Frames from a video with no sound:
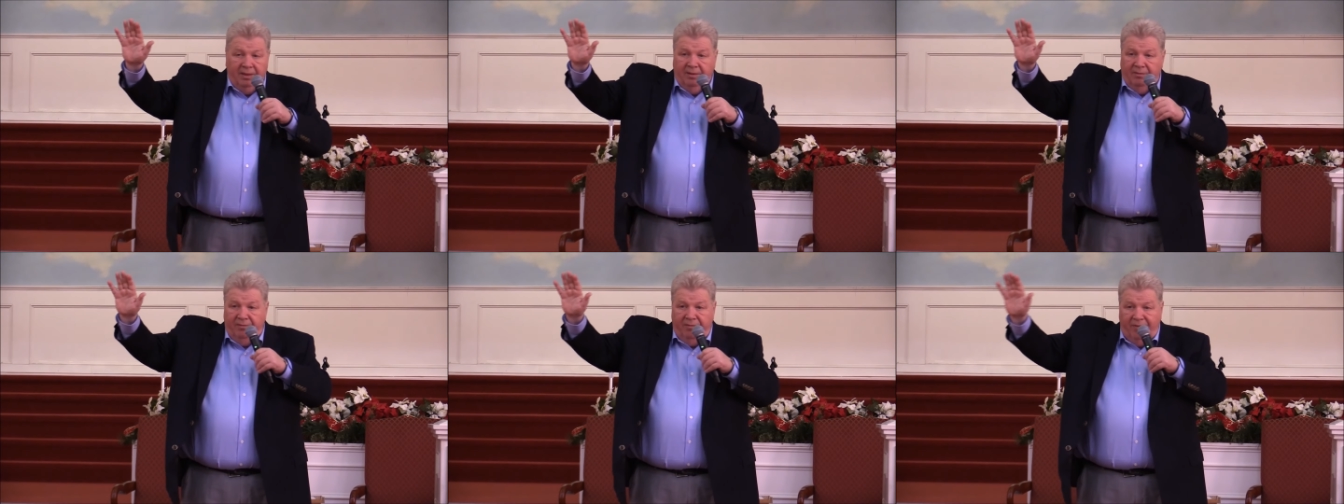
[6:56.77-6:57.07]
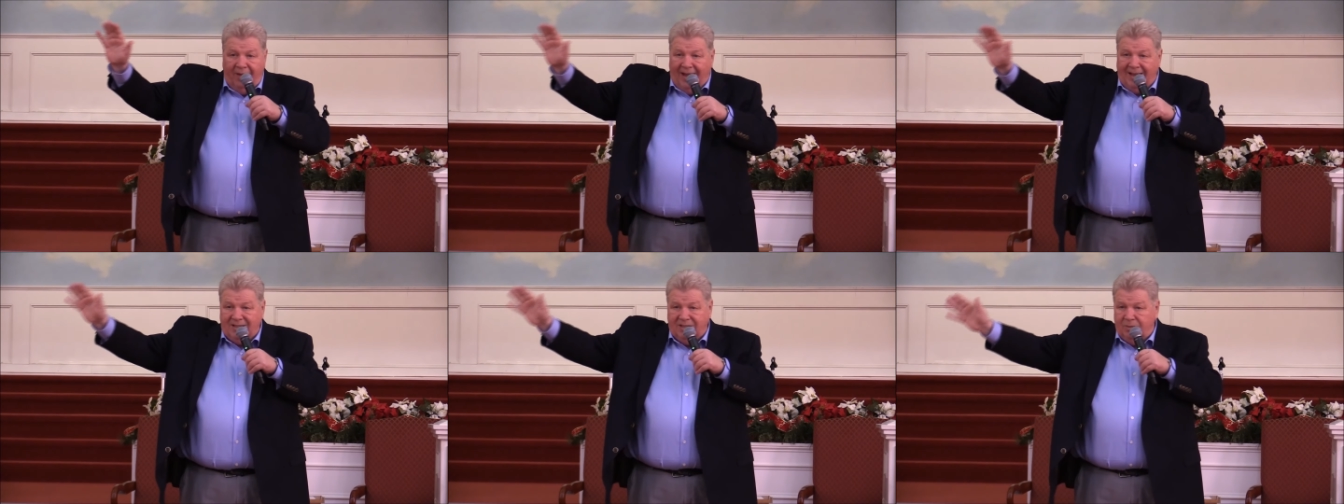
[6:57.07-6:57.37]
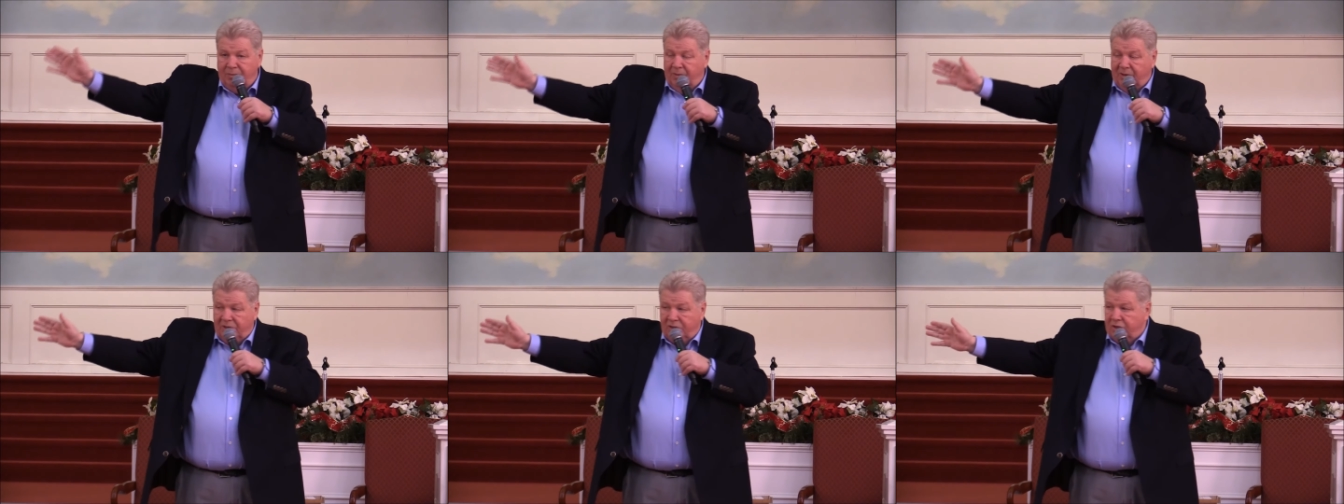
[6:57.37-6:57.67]
The
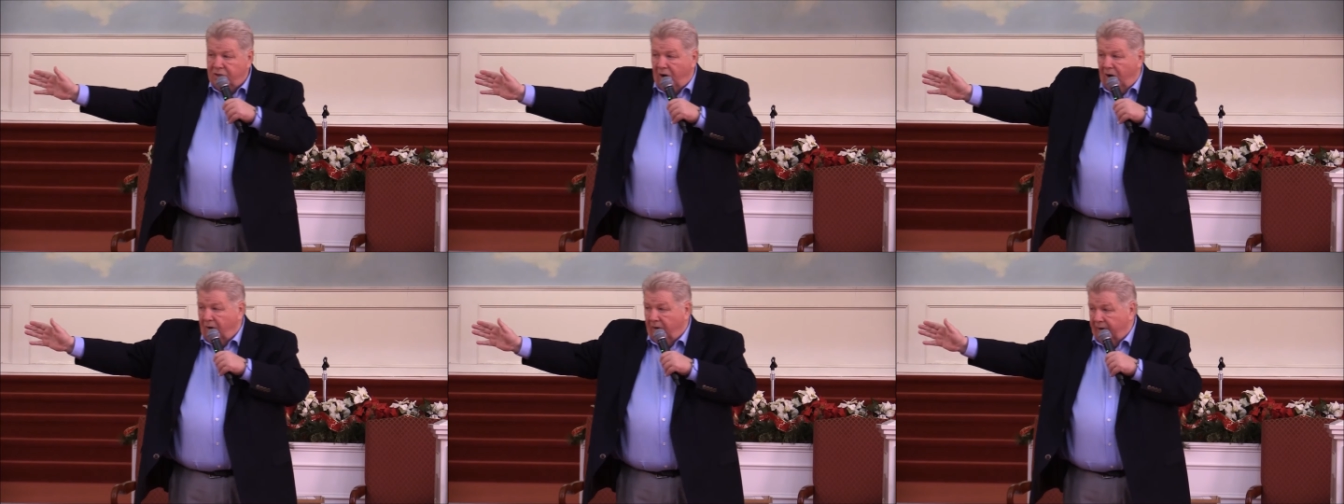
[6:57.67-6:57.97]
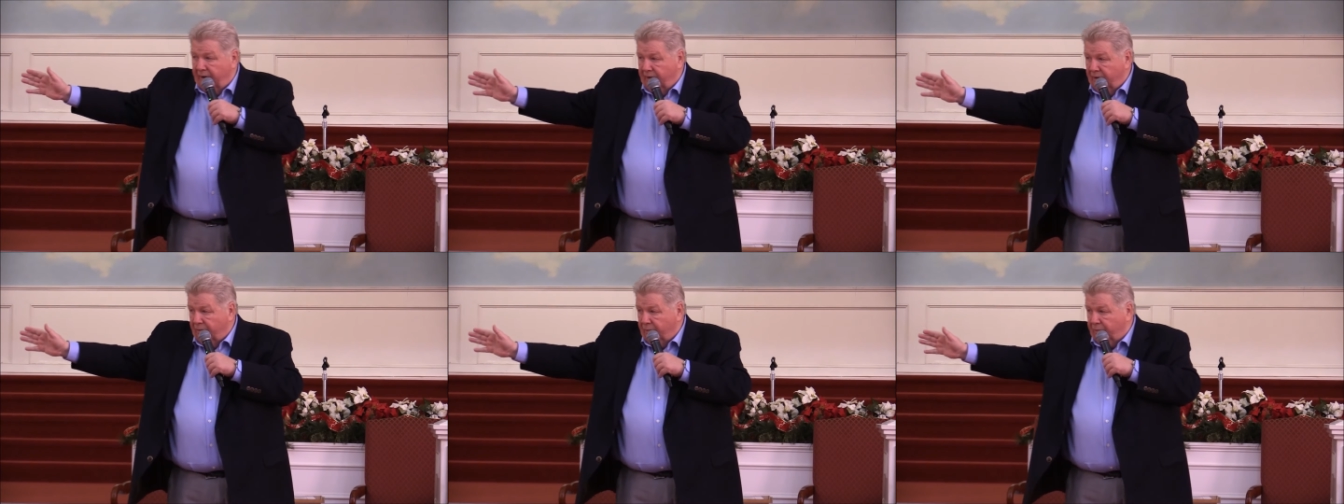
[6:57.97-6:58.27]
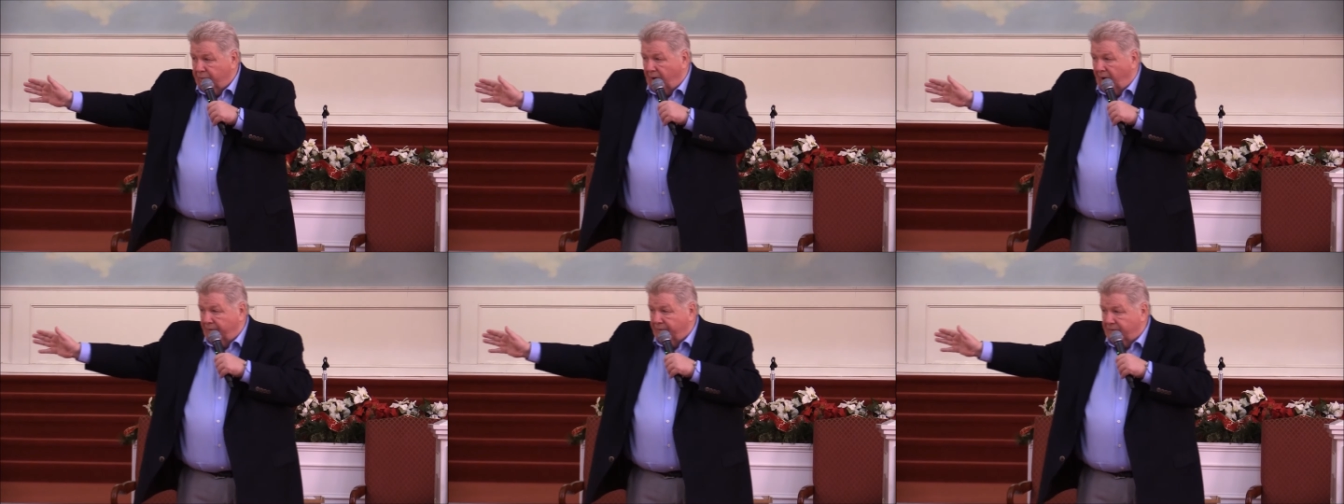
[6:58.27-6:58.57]
vast majority
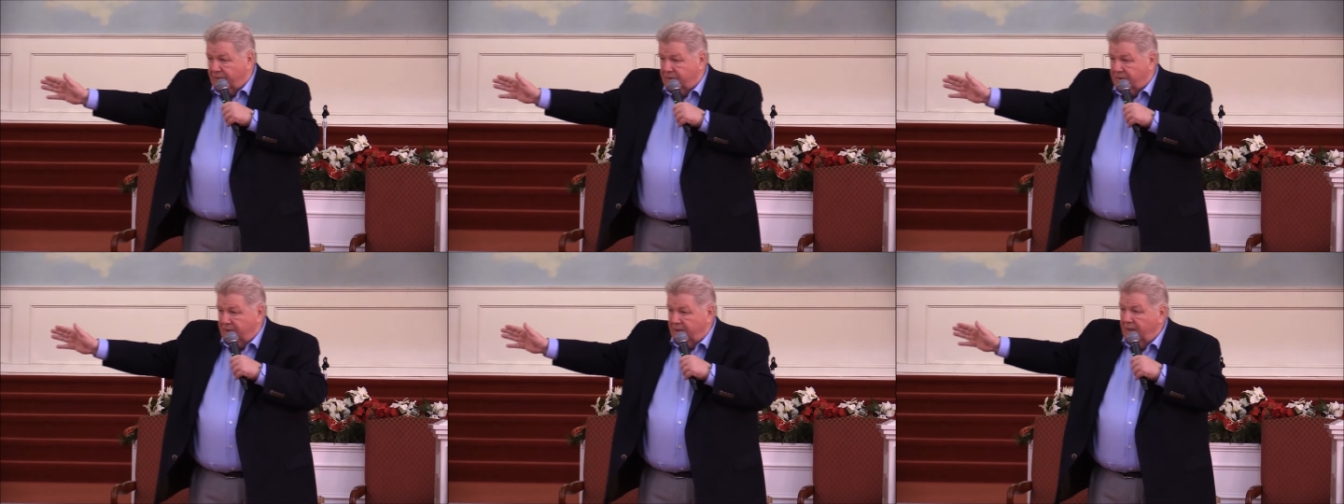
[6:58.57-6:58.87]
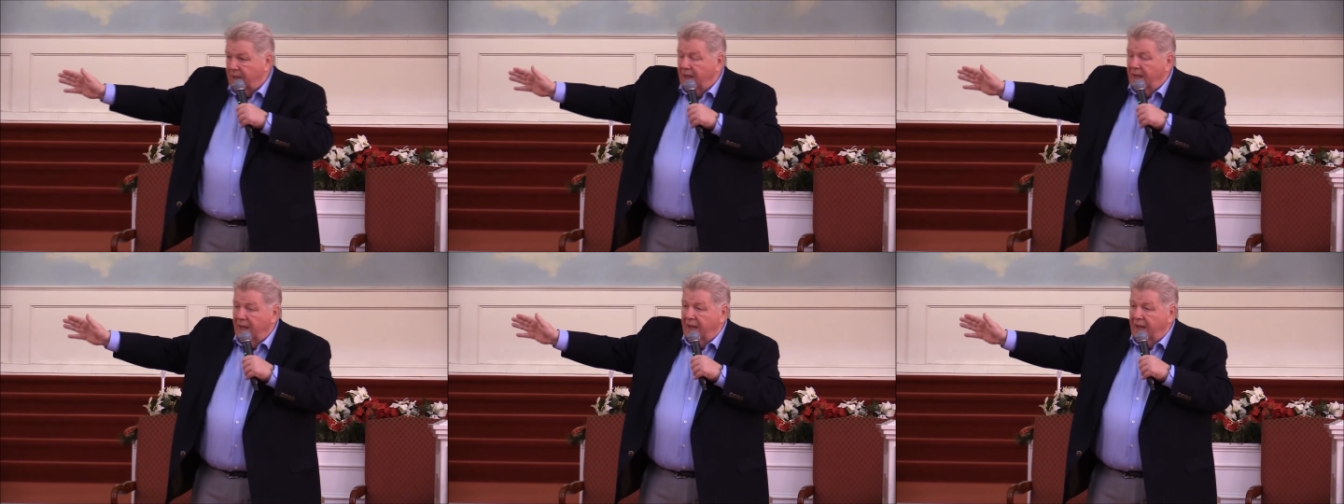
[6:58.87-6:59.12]
of prophecy